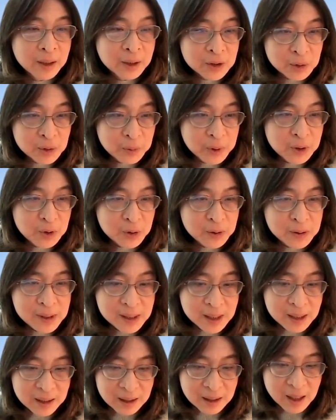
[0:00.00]
So we do
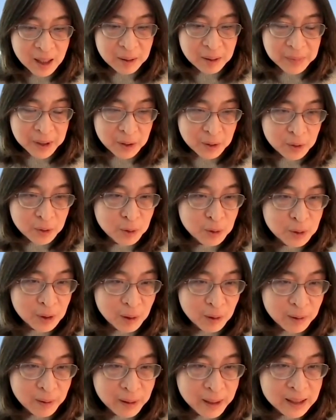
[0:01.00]
see the coming of
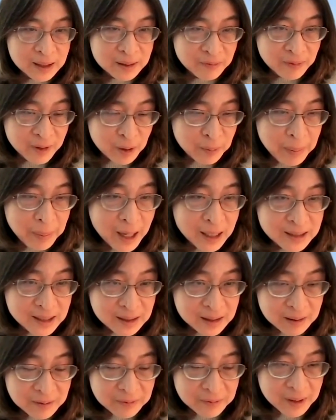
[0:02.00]
Google as a very
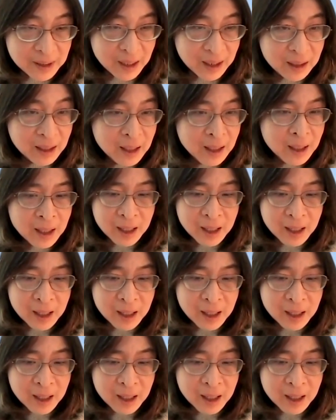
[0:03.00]
positive thing.